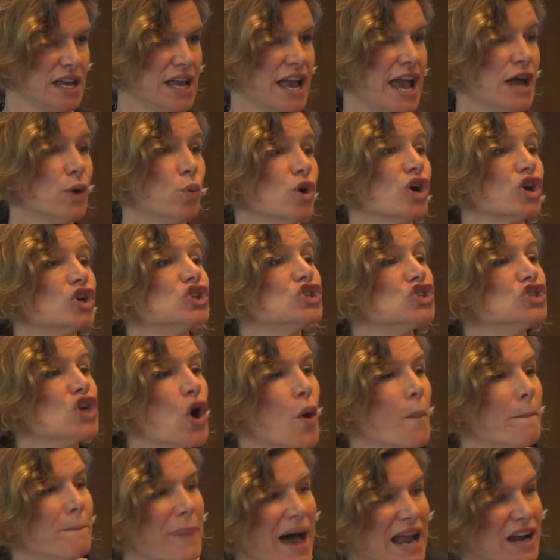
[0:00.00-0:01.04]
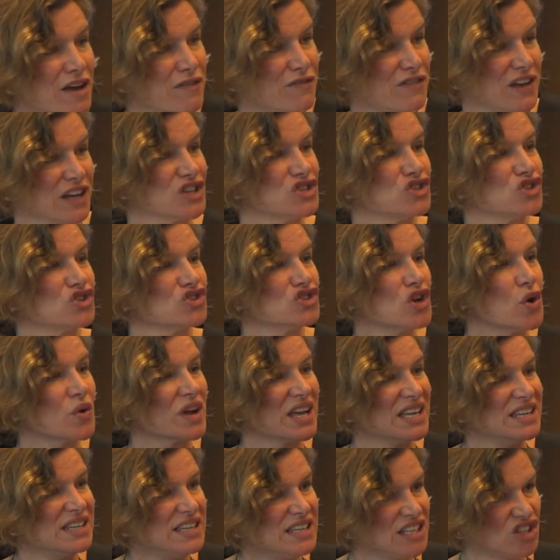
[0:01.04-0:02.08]
and workers don't benefit because there's no
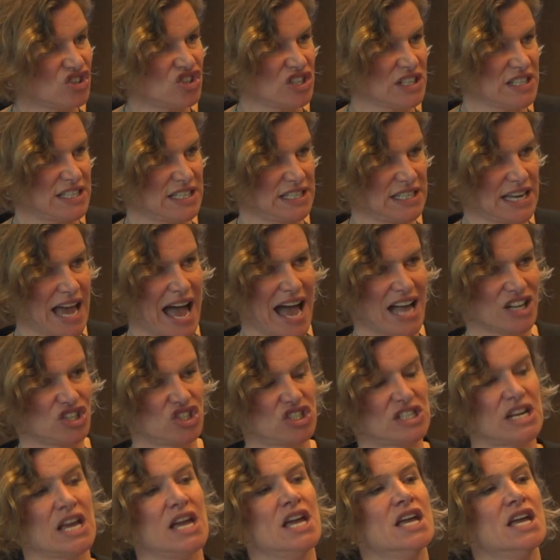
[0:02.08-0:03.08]
conditions attached